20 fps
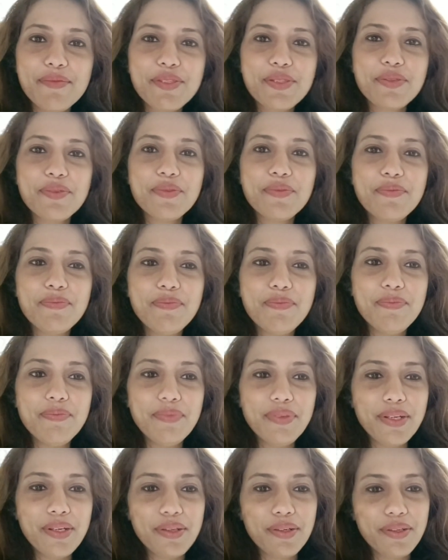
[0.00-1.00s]
time to
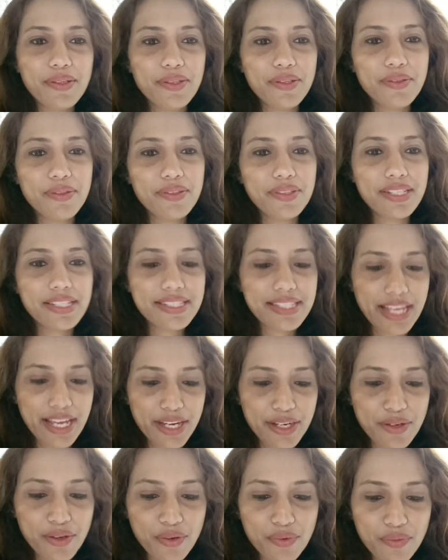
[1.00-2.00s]

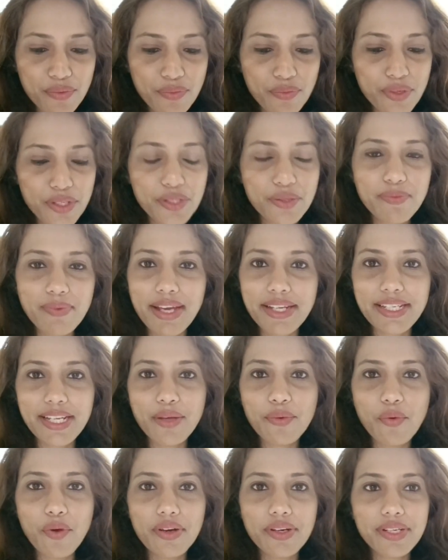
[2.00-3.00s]
decide on which
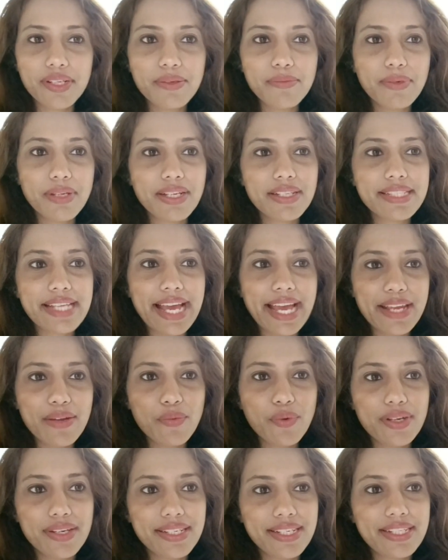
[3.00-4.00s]
mat I wanted because
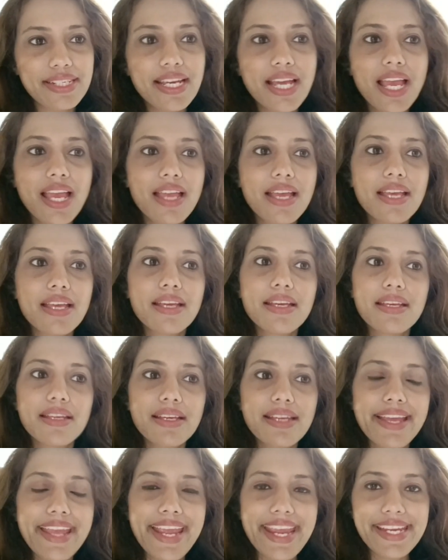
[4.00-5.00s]
I wanted
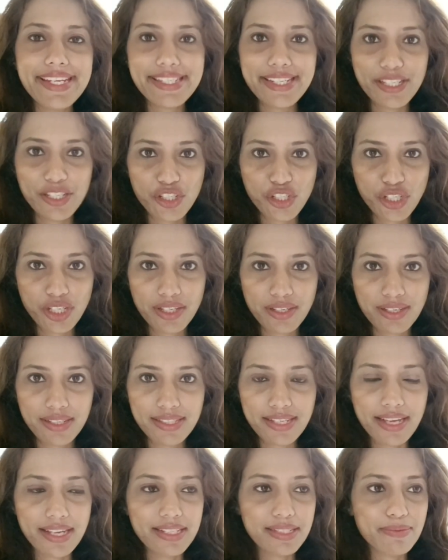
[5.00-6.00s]
8 inch
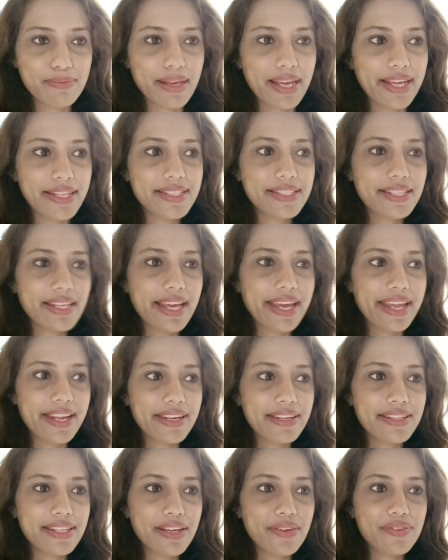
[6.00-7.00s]
size mats
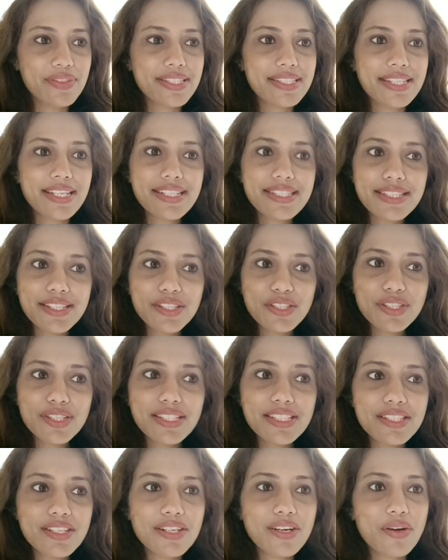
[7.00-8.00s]
and there were 6
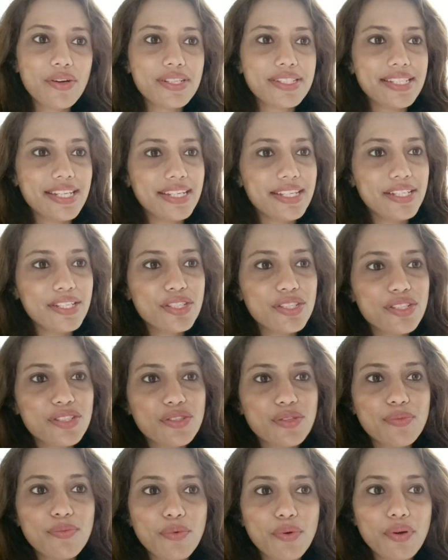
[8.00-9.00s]
inches or 10
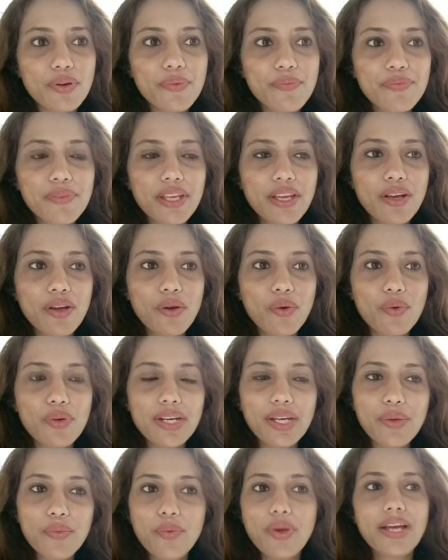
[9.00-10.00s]
inches or more
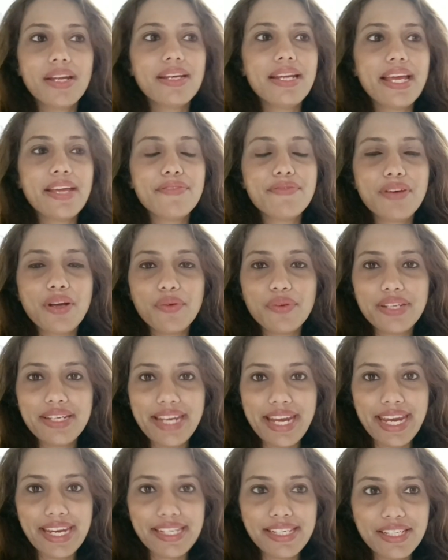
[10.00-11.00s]
only one I found
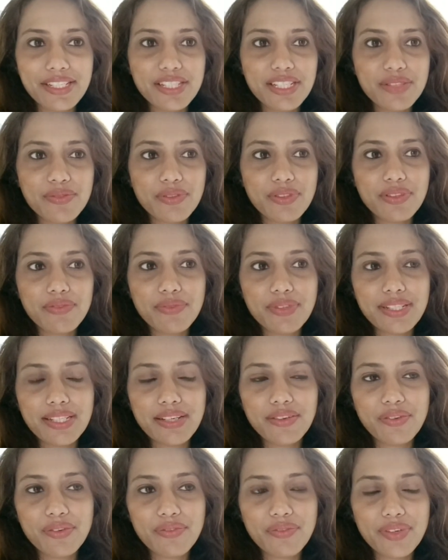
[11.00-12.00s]
in 8 inches
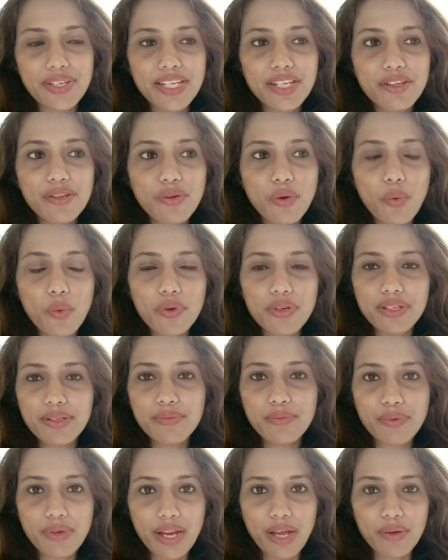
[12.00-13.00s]
but they were very
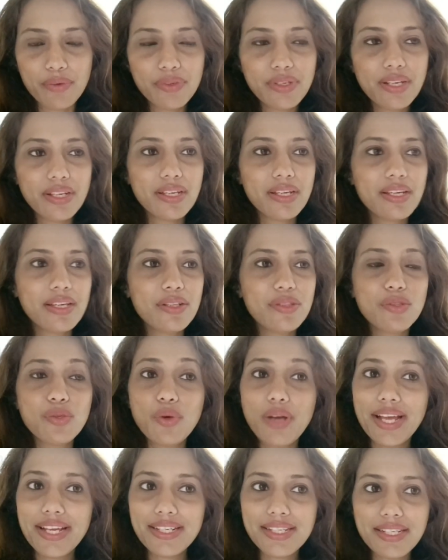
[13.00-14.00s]
golden brown
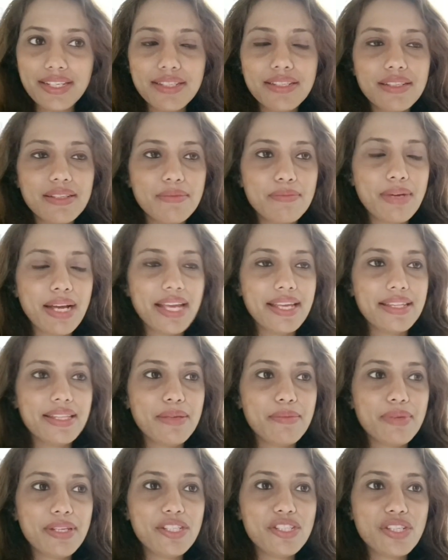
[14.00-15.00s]
though I did
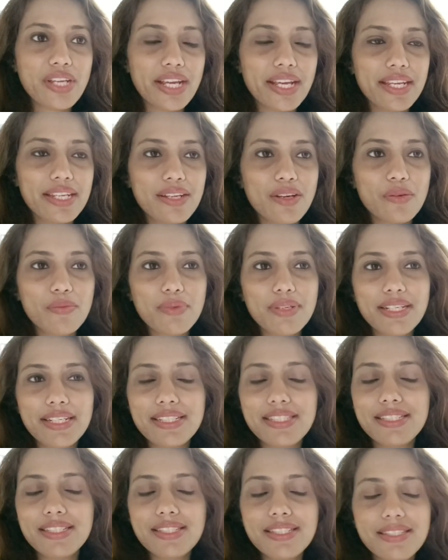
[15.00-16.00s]
buy them and check it out
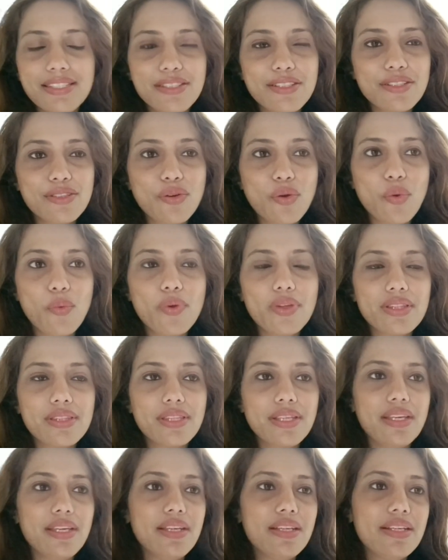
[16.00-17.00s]
but it just didn't go
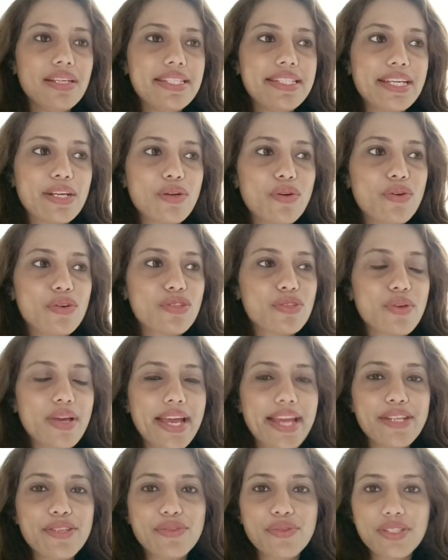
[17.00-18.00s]
with the decor
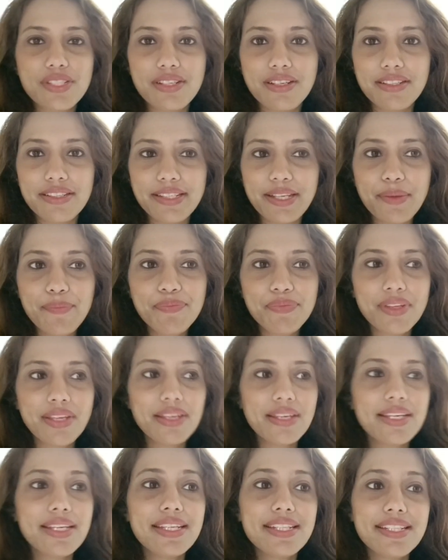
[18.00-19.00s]
so I had to return them
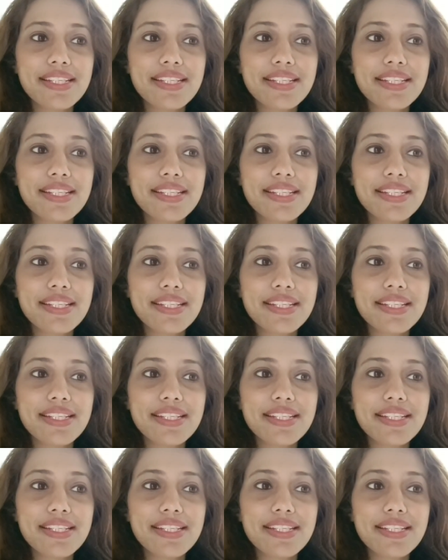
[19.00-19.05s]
